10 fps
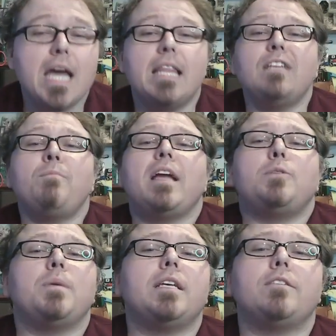This man
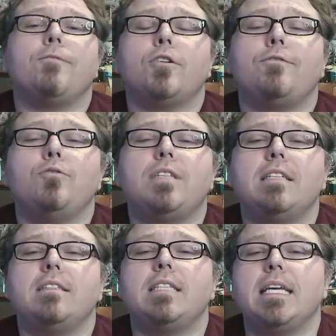spent his first few
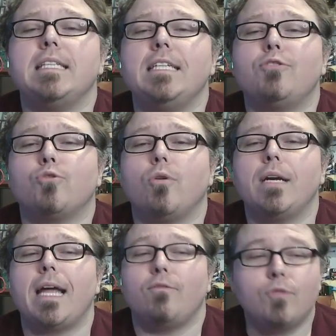seasons in Detroit
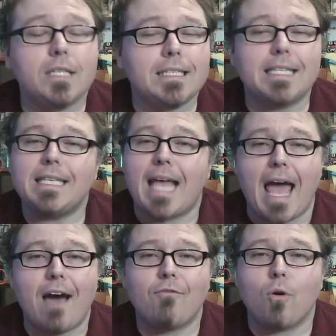and really didn't
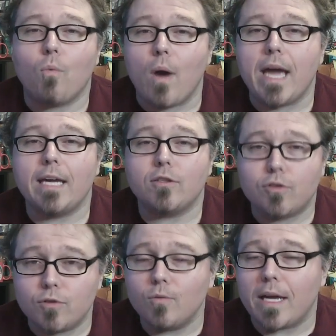have a way
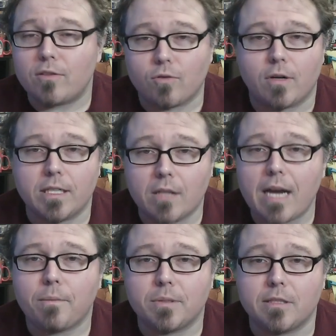to a starting
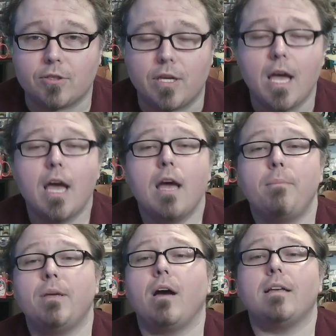lineup position
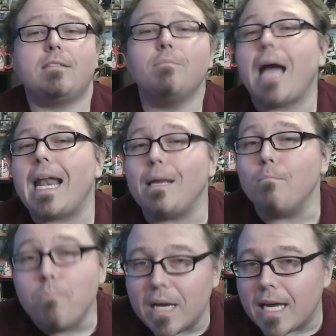because some guy
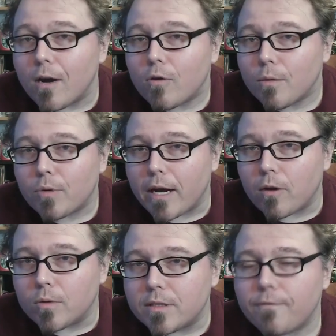named Miguel
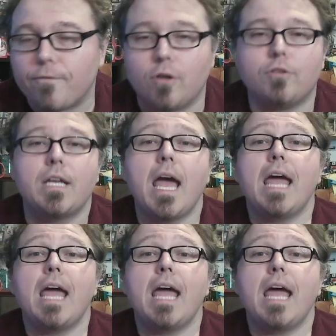Cabrera was at first,